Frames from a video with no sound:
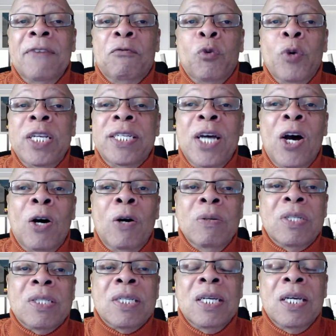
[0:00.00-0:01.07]
we don't,
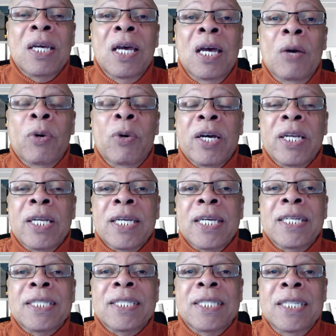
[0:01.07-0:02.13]
we're going to
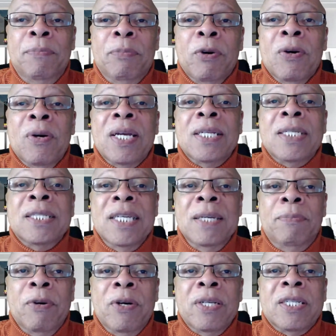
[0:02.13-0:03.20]
get deeper and
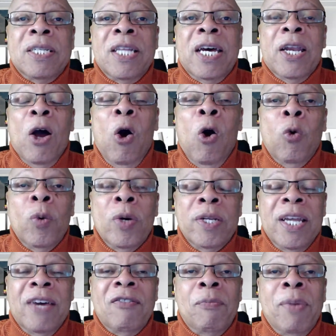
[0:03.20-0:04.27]
deeper into that hole. We'll
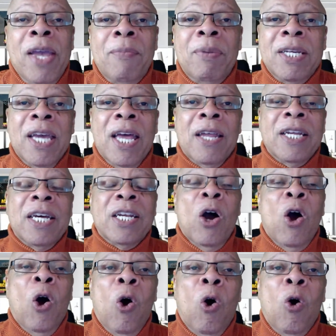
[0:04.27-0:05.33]
never be able to get out of that
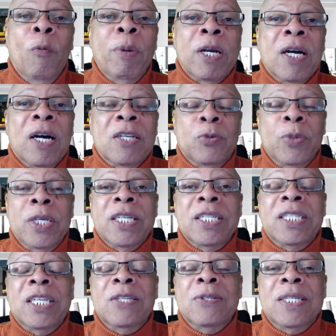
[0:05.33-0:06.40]
hole because we
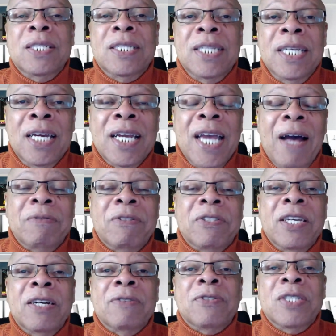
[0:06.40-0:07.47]
continue to dig
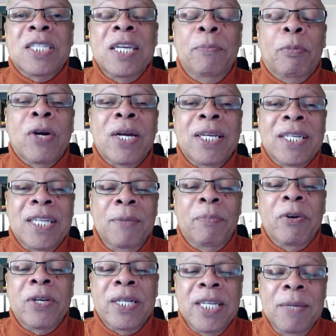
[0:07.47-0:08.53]
ourselves deeper and
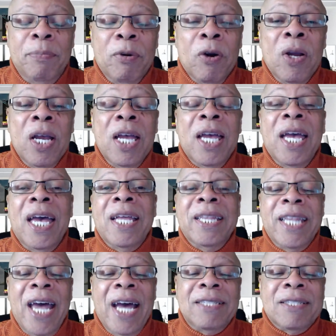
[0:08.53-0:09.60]
deeper and deeper. And
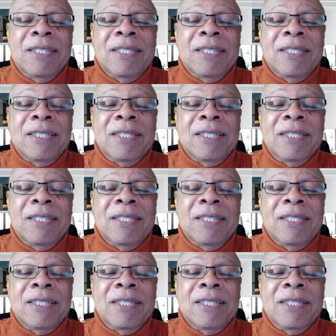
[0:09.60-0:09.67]
that's